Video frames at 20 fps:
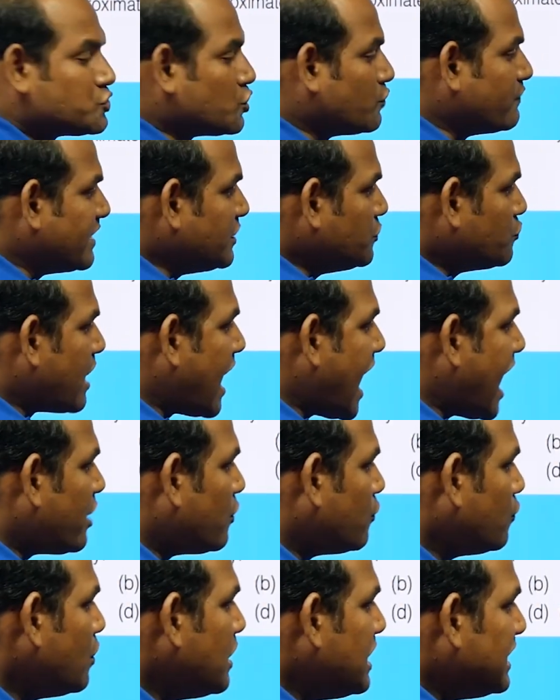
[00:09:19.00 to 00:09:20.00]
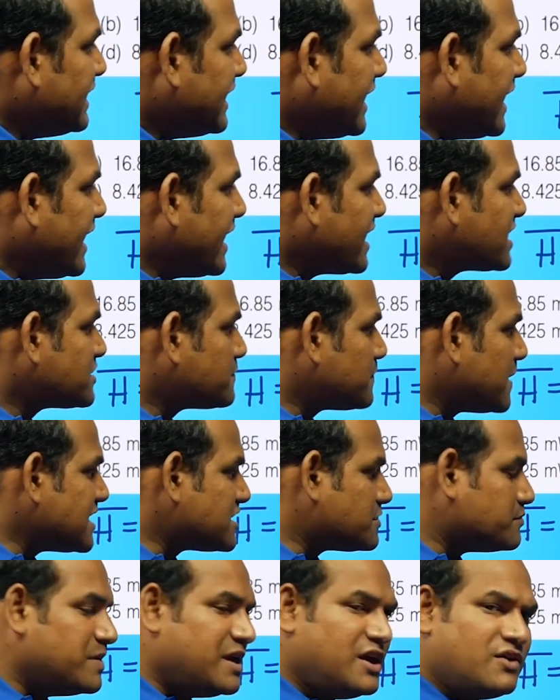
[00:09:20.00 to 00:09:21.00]
so when you have ax
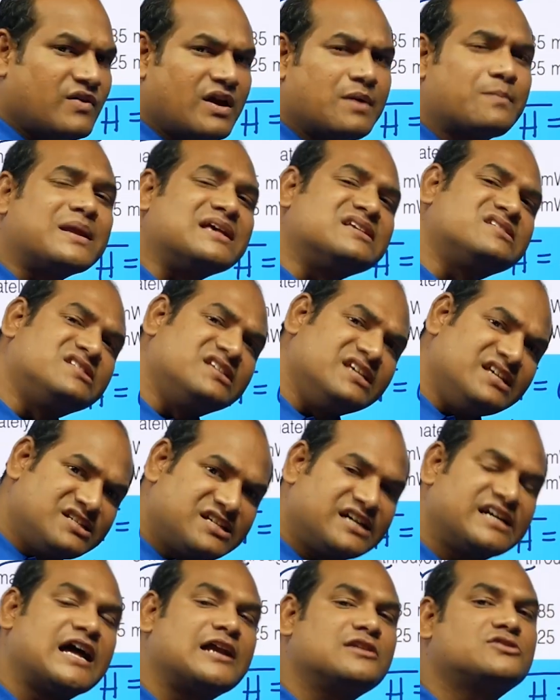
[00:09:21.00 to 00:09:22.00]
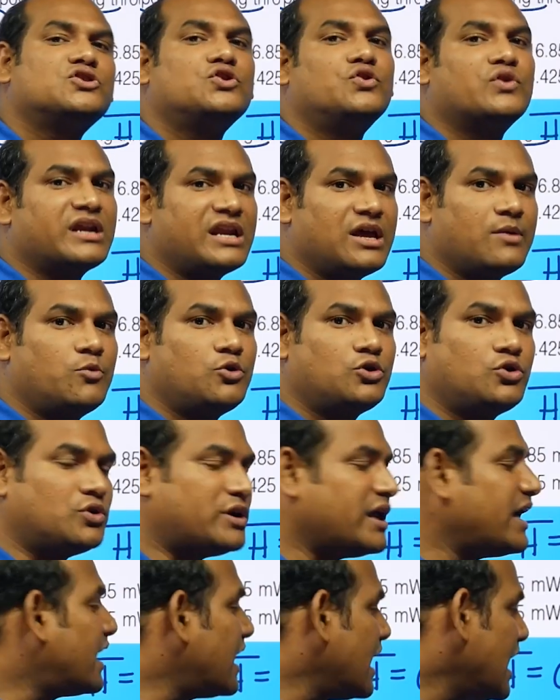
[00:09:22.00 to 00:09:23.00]
plus by plus cz also you can able to
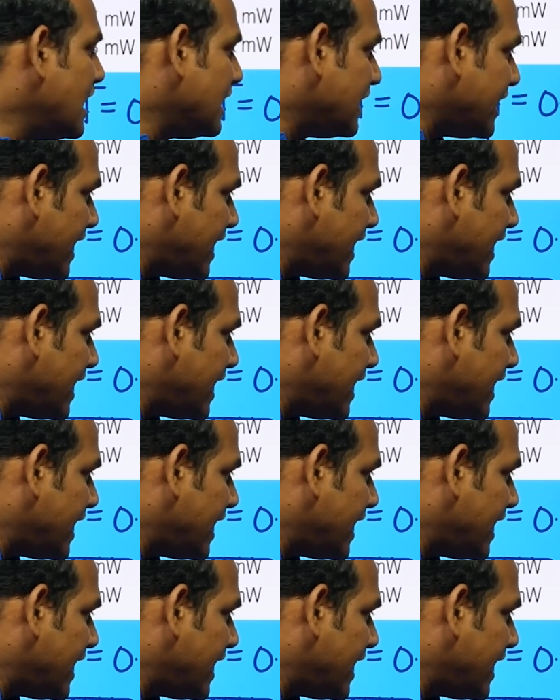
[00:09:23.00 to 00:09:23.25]
take